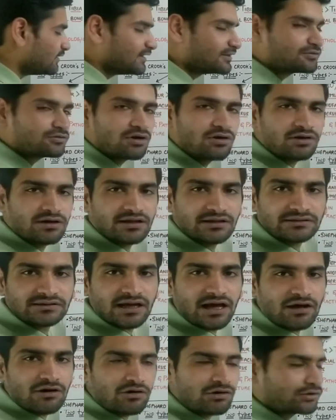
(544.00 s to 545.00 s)
disorders
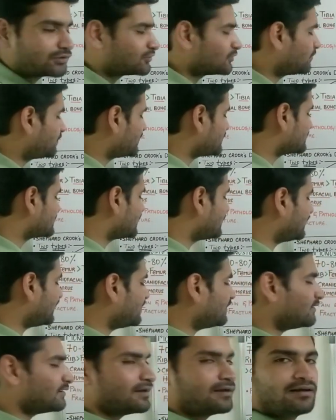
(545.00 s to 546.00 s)
are also present
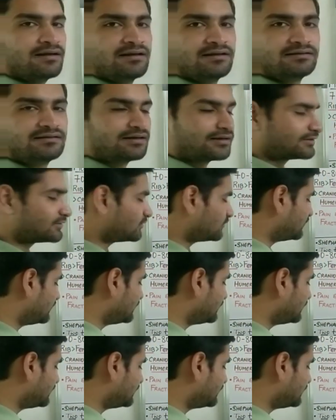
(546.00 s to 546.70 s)
in this. So